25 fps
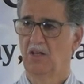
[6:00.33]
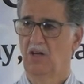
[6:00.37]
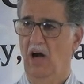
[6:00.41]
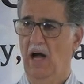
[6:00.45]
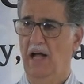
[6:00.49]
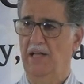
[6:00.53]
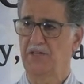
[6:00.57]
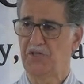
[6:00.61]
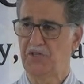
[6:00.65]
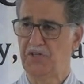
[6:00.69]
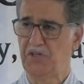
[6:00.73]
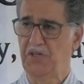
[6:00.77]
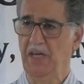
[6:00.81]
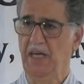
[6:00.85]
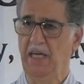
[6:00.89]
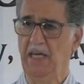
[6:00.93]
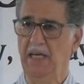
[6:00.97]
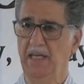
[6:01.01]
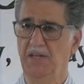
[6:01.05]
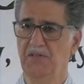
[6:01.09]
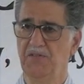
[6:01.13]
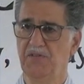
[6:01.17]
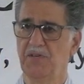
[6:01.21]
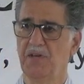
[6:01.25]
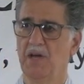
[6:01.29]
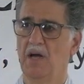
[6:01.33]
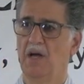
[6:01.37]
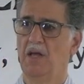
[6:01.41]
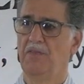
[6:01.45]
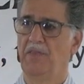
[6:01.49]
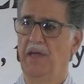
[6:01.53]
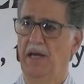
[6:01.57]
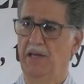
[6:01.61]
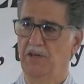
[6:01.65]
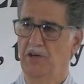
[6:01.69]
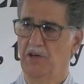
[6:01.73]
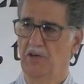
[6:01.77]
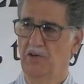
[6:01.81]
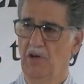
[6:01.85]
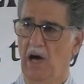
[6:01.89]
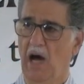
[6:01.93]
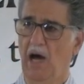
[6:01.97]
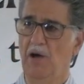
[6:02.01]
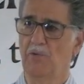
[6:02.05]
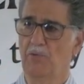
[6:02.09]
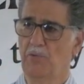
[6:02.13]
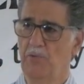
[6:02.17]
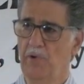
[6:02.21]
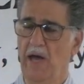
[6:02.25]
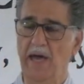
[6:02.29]
God sees that you're
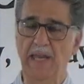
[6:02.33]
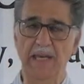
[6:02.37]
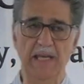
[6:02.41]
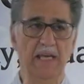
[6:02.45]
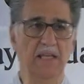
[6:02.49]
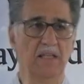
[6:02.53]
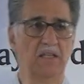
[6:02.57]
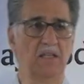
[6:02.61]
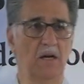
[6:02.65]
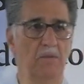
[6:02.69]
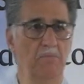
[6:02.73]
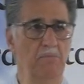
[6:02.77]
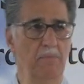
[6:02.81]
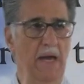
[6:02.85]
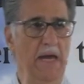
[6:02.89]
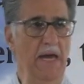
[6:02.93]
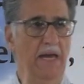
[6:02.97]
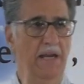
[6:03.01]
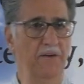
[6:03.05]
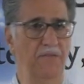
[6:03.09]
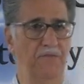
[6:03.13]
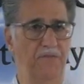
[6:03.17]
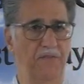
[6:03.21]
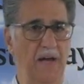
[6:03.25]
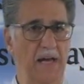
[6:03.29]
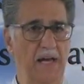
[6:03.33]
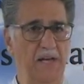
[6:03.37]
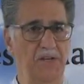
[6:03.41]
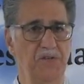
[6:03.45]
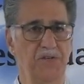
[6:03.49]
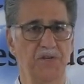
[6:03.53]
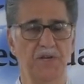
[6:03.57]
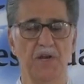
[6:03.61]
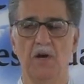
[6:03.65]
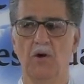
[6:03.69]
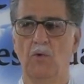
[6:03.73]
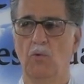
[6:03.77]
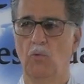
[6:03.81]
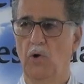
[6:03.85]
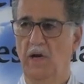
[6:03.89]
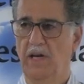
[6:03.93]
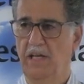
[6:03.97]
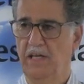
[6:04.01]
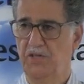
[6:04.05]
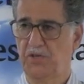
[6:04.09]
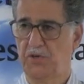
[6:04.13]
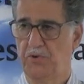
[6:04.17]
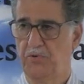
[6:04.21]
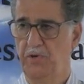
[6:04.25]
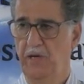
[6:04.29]
not ready to manifest what
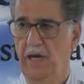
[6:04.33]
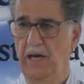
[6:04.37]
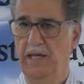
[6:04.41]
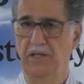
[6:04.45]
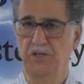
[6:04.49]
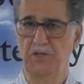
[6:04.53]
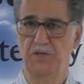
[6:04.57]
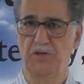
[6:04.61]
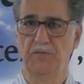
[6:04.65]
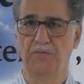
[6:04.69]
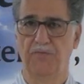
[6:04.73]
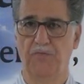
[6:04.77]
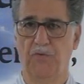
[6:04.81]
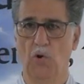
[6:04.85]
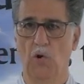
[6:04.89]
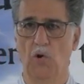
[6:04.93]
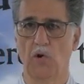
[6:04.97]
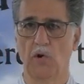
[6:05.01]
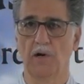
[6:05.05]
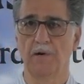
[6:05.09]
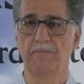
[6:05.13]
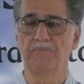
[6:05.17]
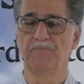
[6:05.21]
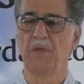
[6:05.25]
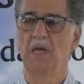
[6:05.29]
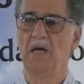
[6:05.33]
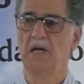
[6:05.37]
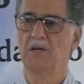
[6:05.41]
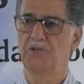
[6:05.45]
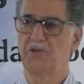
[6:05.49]
he's created you for.